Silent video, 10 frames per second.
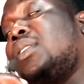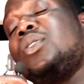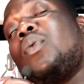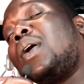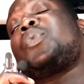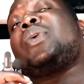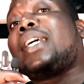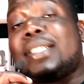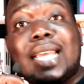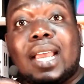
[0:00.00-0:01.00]
you know what, we
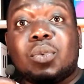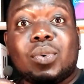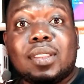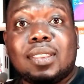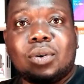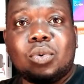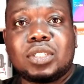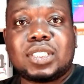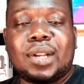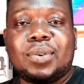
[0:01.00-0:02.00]
are done with the
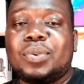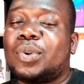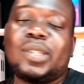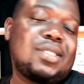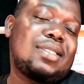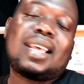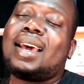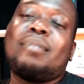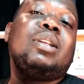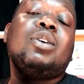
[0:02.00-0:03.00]
whole channel, because
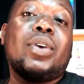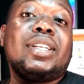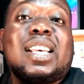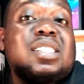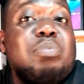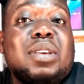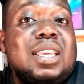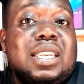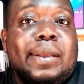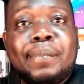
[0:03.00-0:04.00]
I believe we're just
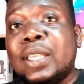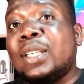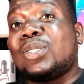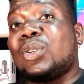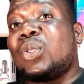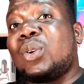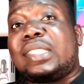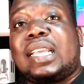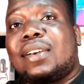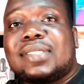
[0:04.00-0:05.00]
beginning. So
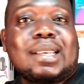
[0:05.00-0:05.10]
those that have